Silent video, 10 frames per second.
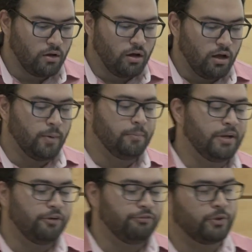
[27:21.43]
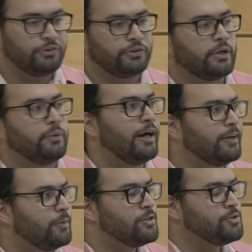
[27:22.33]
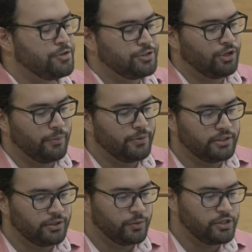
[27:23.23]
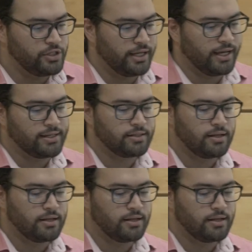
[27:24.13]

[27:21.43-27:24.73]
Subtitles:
Now, if you're wondering, okay, well, how do I do this all with D3.js?